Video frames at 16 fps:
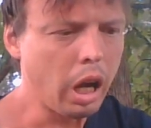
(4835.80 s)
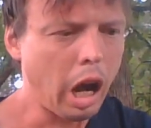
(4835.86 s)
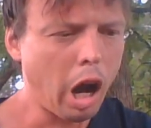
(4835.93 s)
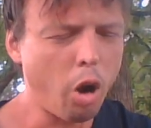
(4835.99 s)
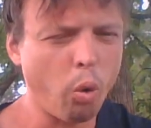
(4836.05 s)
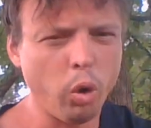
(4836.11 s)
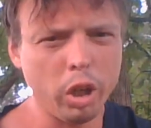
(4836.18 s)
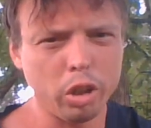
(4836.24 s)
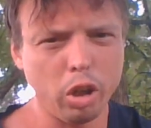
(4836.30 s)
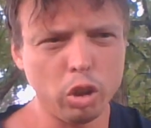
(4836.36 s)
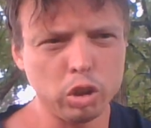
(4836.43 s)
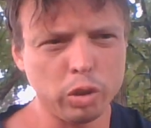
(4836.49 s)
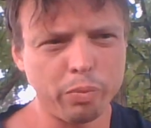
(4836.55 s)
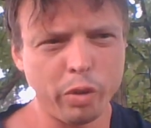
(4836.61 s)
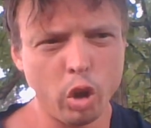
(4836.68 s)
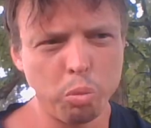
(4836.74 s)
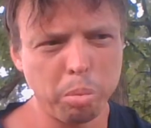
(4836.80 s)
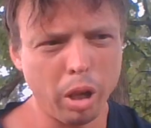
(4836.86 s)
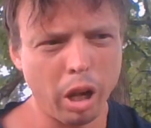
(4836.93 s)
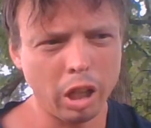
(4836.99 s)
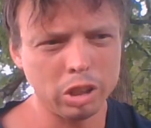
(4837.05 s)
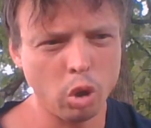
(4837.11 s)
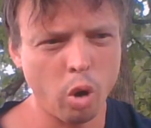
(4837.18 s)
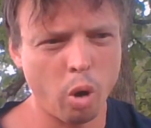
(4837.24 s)
I want to grow some food
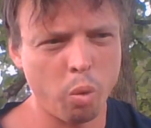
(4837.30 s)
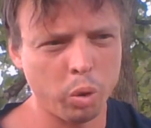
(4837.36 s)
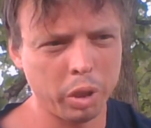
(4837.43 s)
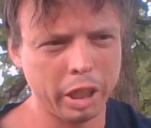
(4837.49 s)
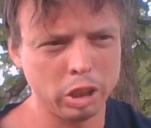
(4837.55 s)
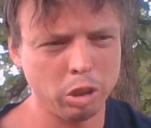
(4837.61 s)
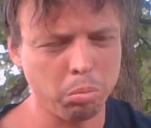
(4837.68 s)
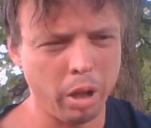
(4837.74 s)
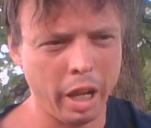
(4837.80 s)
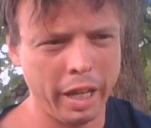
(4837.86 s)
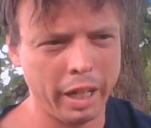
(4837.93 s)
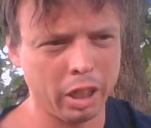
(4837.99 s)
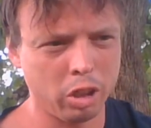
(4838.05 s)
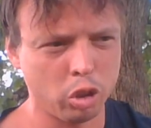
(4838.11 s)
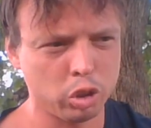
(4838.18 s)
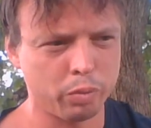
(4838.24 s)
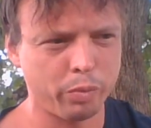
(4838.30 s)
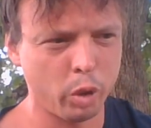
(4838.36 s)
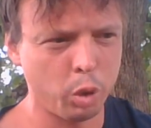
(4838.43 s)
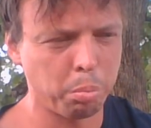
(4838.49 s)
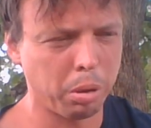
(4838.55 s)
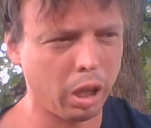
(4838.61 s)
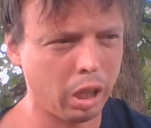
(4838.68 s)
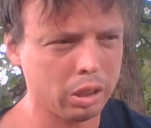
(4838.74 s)
plots too. I want to get some land and grow some food
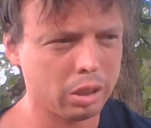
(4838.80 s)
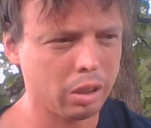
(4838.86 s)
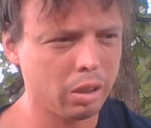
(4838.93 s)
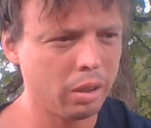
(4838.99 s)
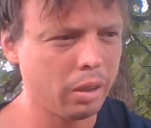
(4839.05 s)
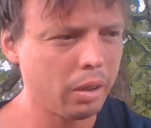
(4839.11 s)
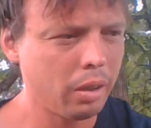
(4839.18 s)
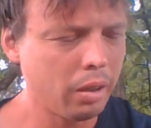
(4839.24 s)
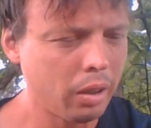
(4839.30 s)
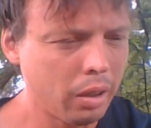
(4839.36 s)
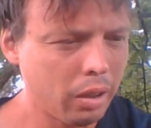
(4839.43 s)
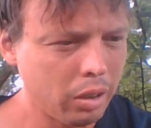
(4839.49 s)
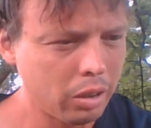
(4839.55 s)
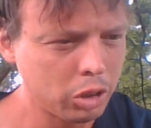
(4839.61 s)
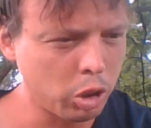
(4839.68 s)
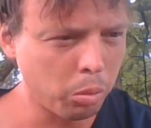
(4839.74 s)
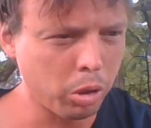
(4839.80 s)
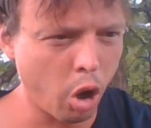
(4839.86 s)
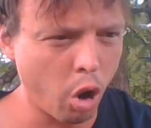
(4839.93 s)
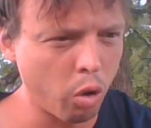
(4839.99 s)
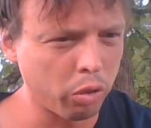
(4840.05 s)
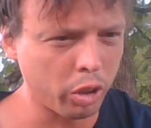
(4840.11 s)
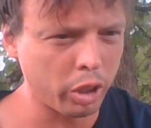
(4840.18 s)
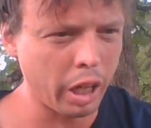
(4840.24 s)
plots, some
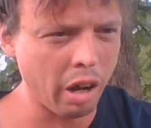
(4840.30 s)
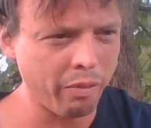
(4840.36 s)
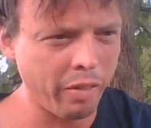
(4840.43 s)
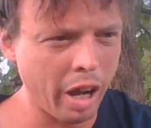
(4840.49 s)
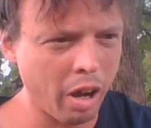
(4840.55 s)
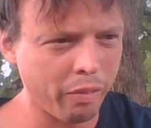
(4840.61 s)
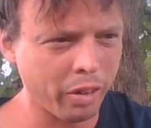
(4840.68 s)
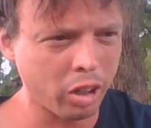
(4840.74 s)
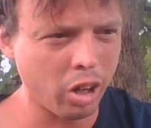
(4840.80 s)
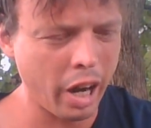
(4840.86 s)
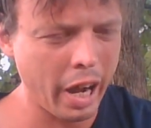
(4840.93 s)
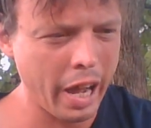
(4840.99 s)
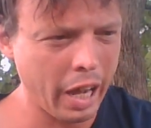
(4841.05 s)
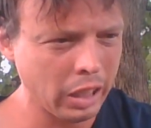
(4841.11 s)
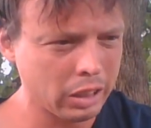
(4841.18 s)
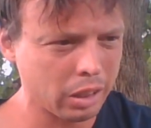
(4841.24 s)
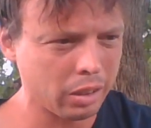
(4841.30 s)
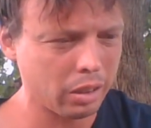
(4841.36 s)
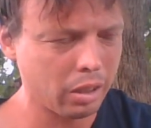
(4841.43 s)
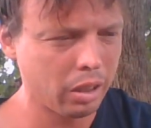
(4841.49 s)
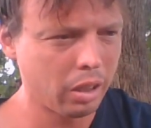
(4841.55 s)
clover and alfalfa grass, and